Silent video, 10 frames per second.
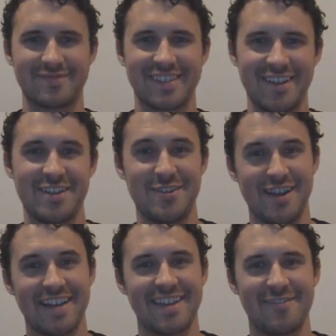yeah, you
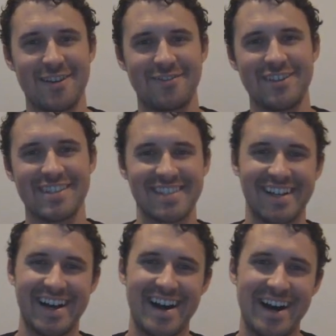got that reference.
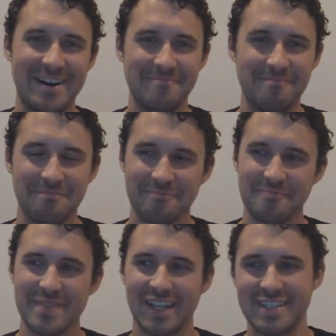
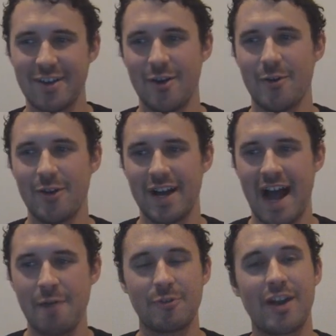So
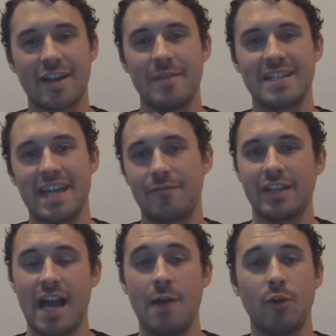I would recommend
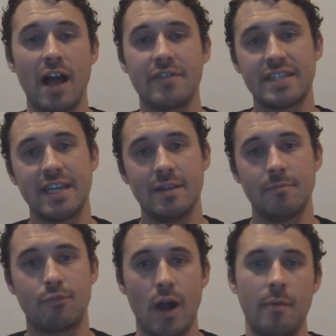definitely, I will have a
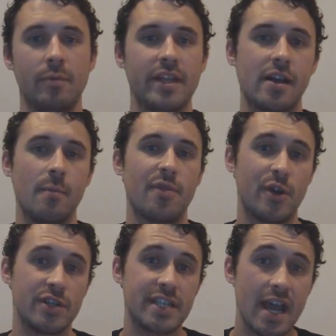team probably come
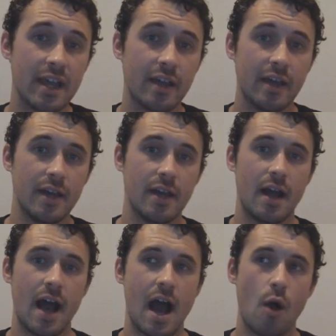Thursday
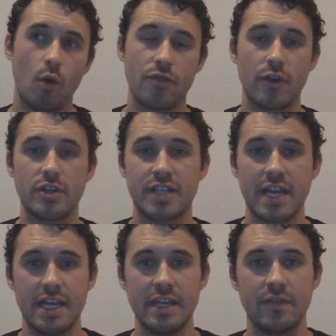or Thursday
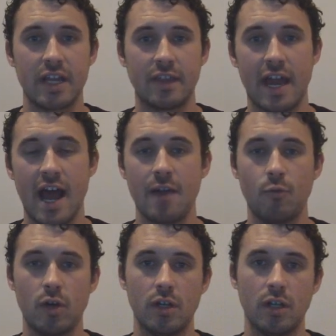evening that I
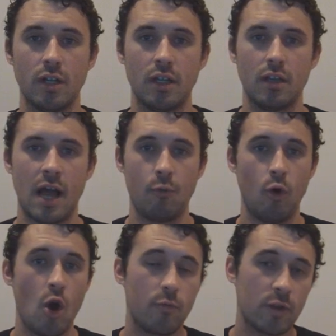will
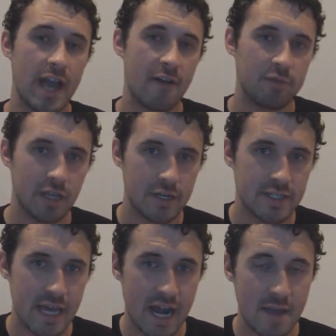hopefully have
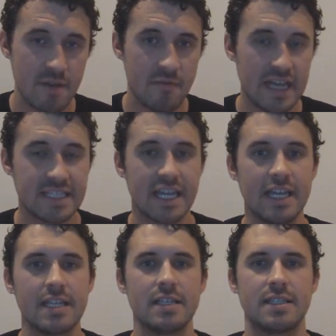players that I'm investing
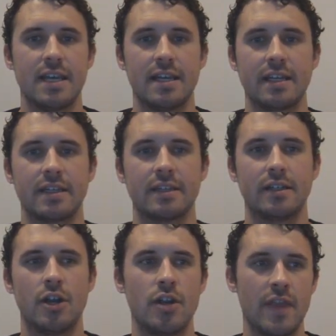in, saying,
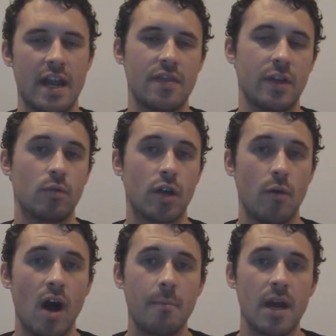or that I think will
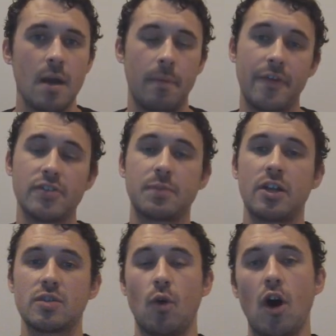go up, but those
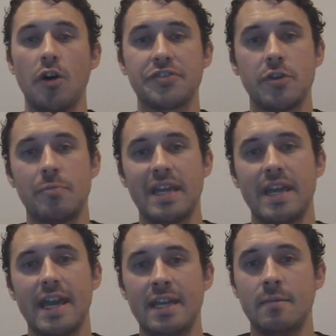players will also be
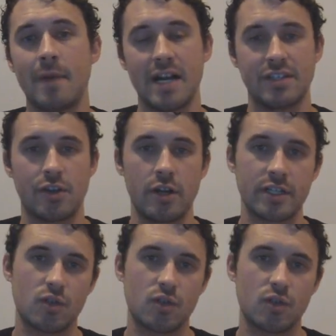in my starting